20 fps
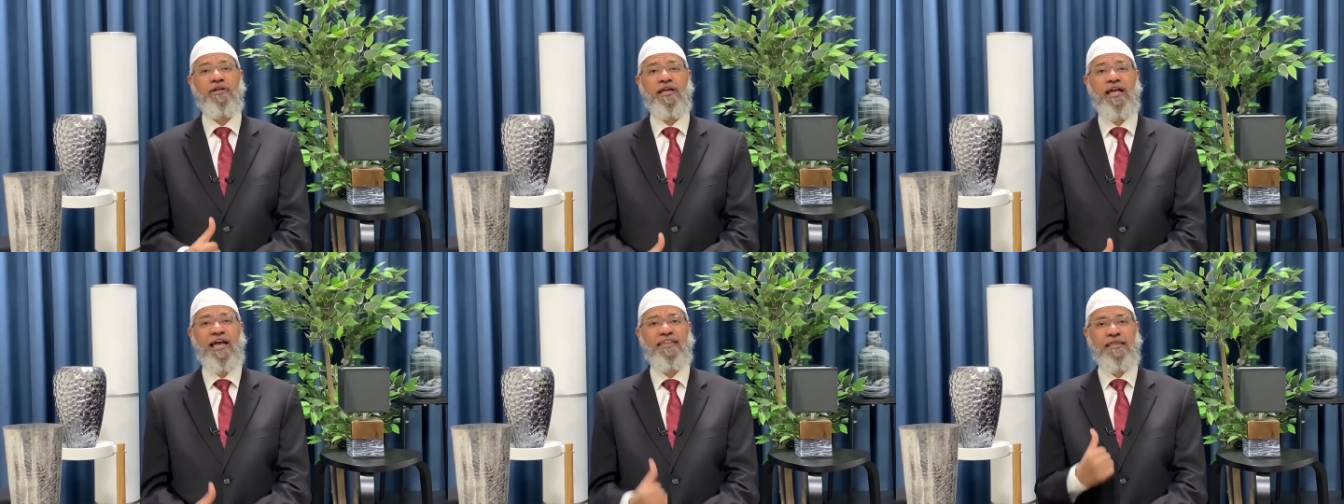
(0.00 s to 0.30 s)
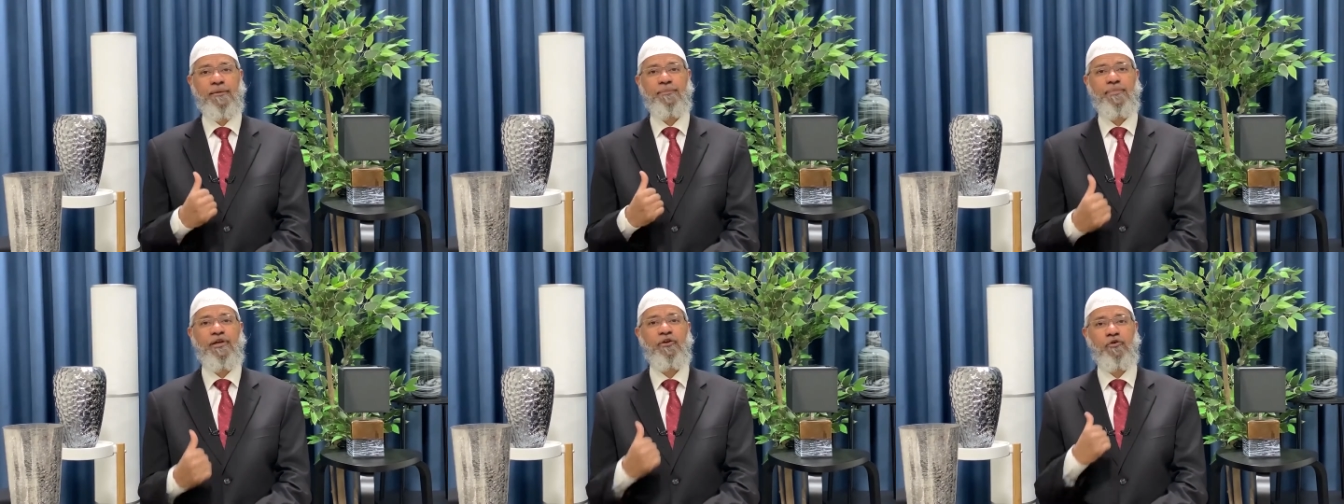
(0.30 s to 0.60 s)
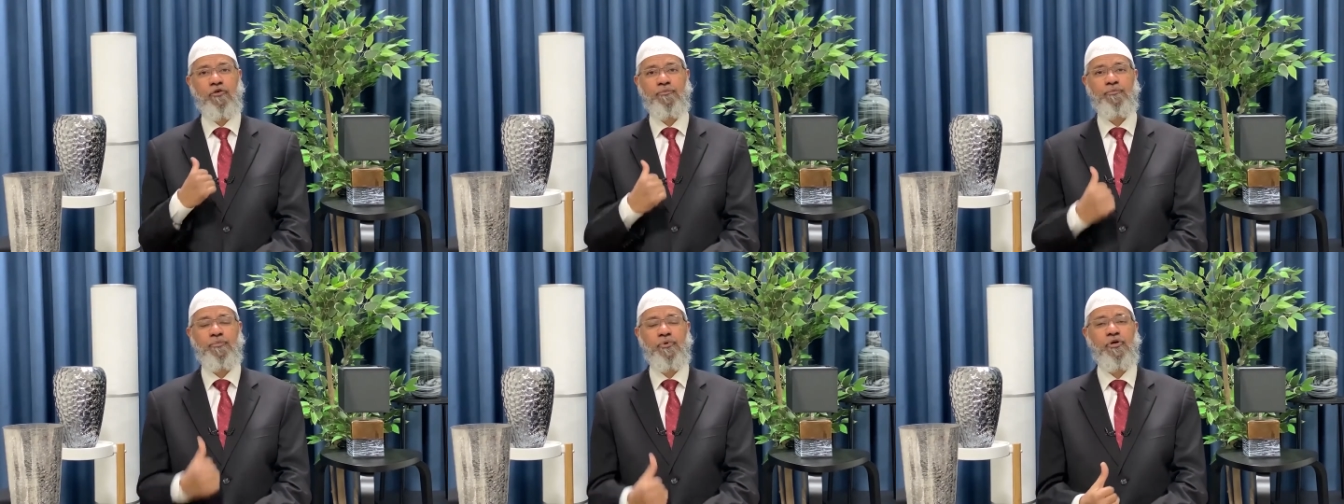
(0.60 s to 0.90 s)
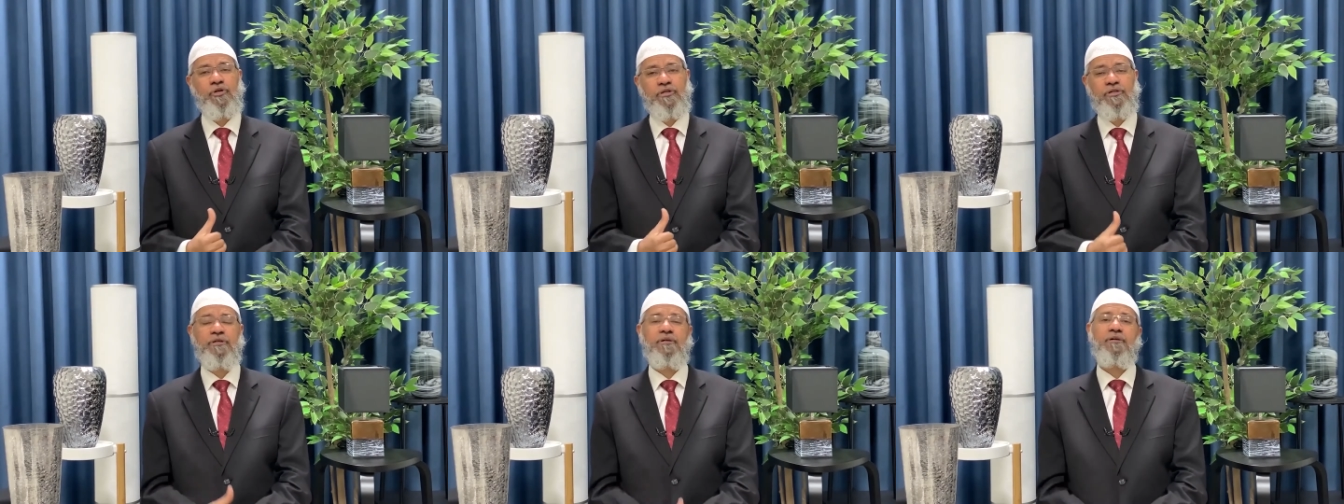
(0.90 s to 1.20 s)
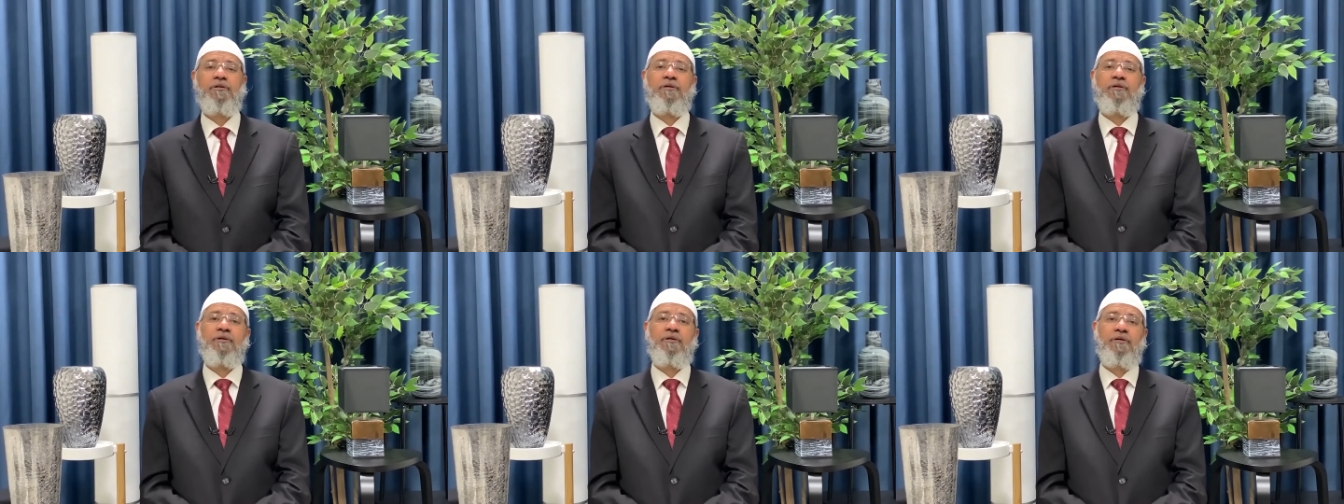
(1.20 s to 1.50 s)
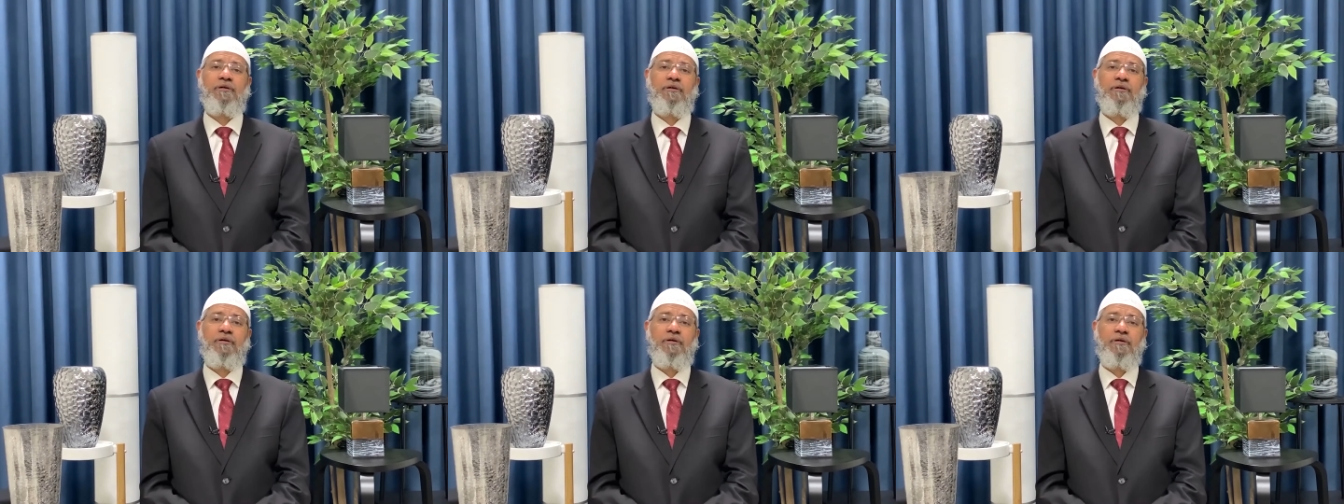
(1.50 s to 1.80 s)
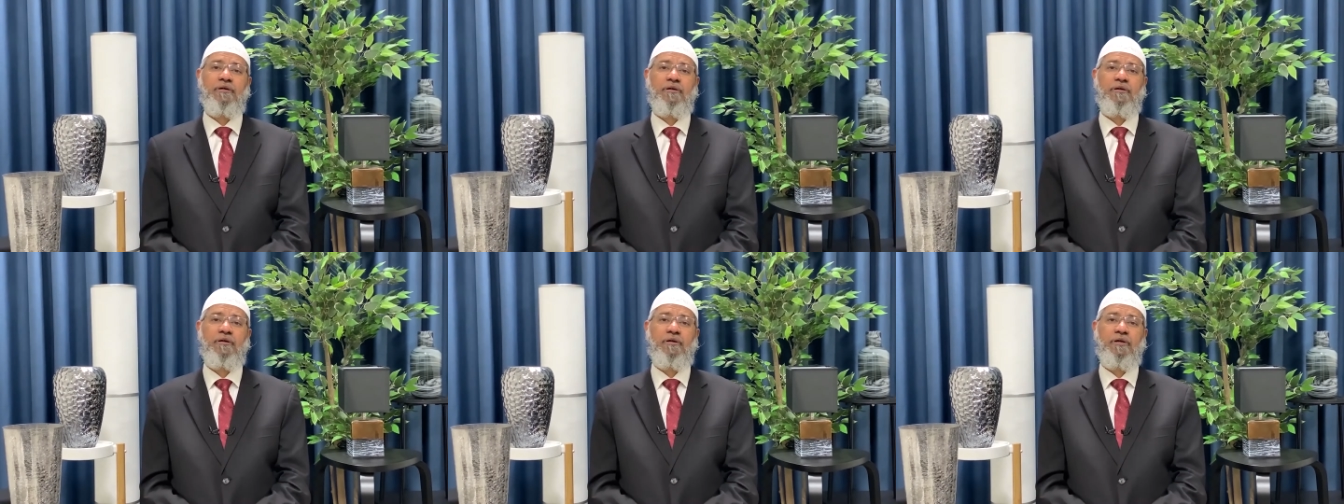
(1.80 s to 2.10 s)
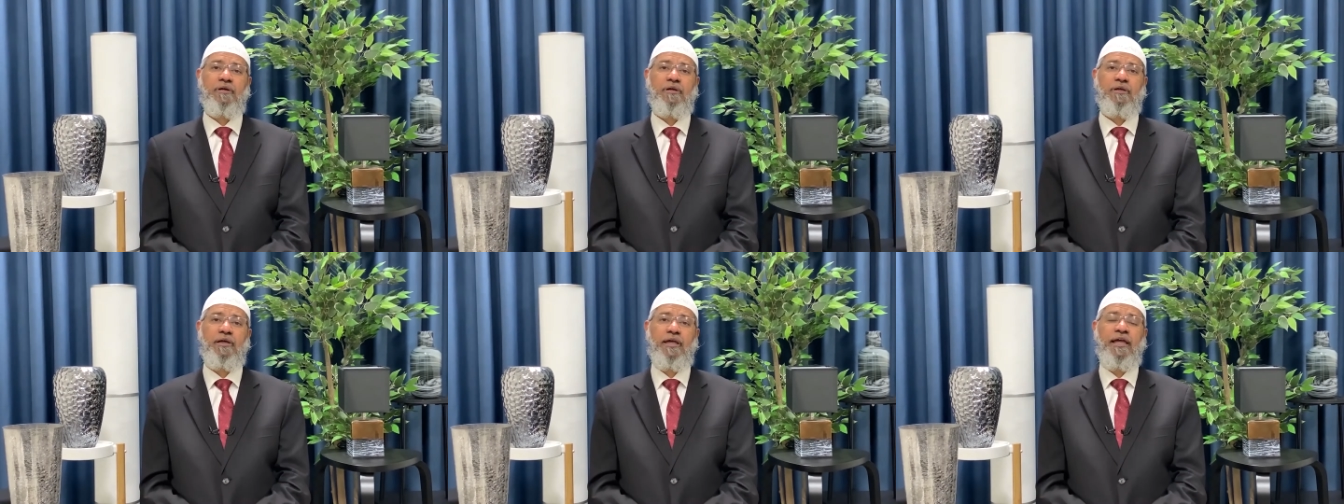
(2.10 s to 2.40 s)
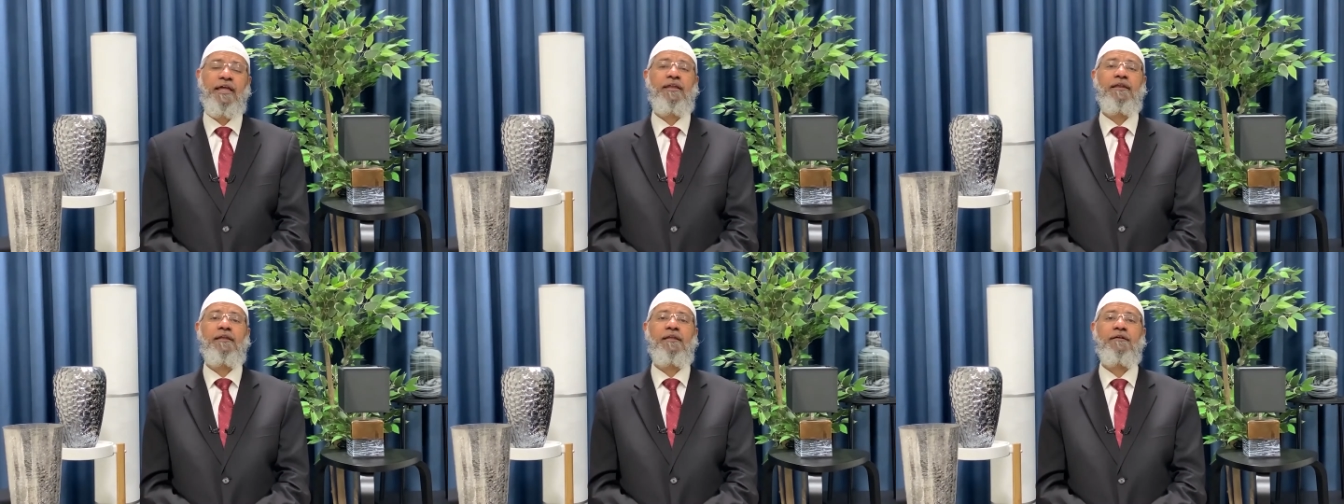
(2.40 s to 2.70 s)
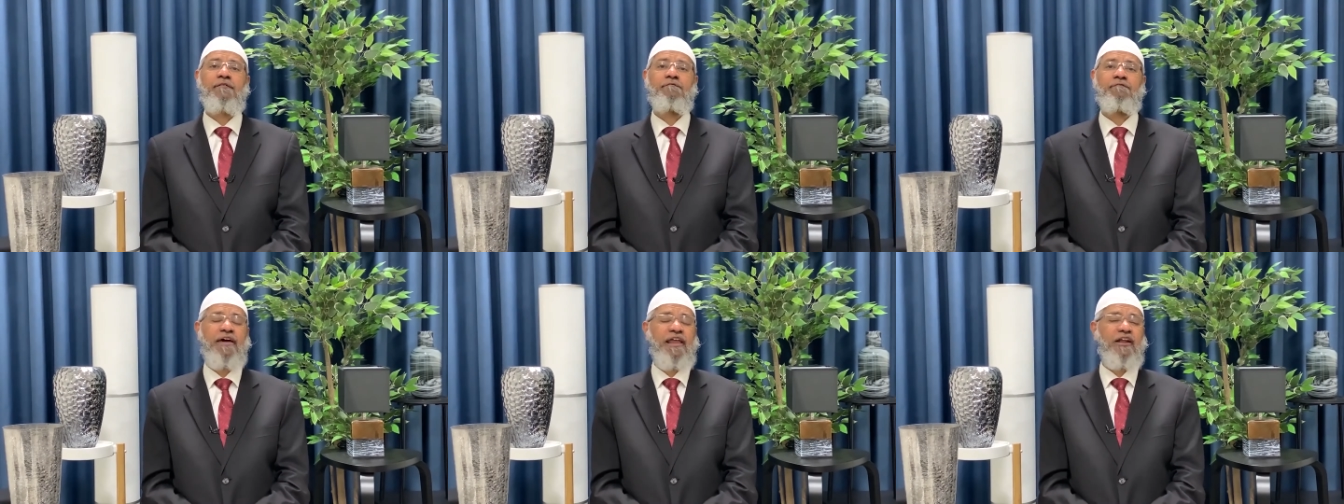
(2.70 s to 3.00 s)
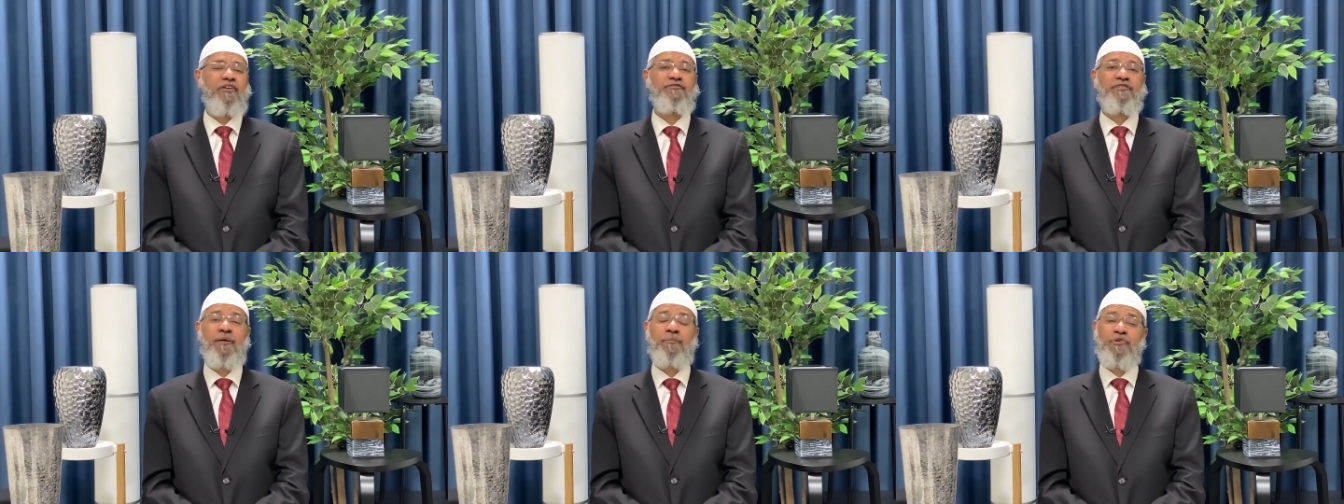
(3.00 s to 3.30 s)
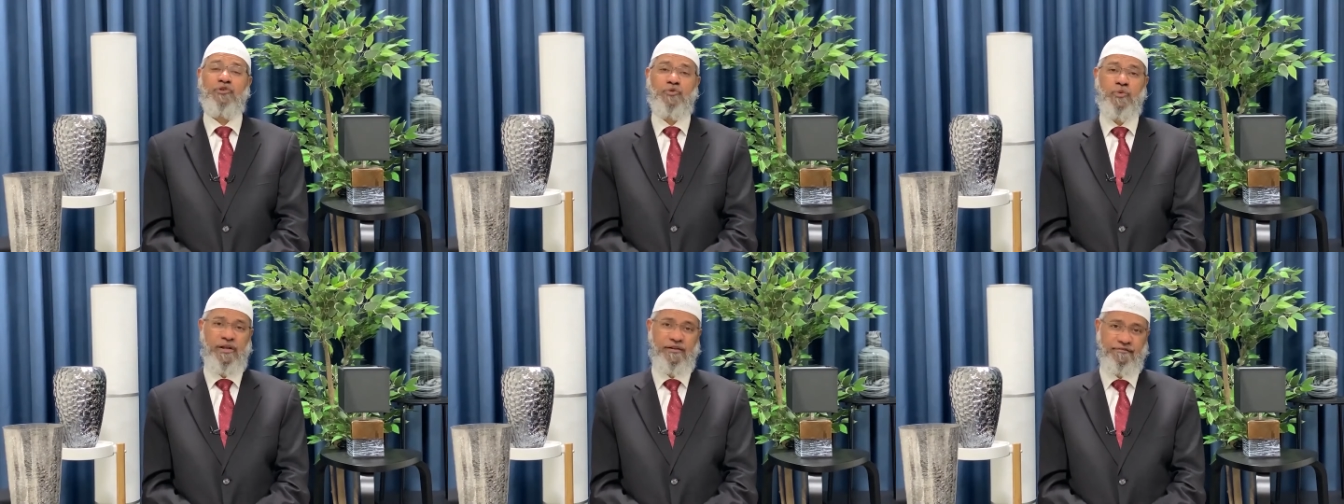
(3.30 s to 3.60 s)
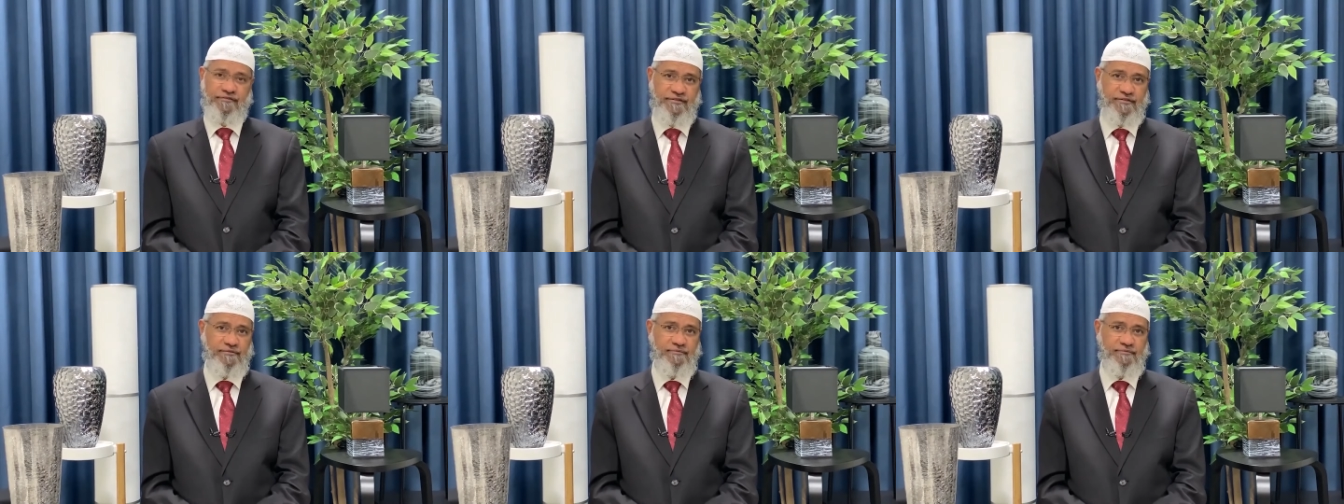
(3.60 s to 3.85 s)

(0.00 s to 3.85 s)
at the Beirut port in warehouse number 12.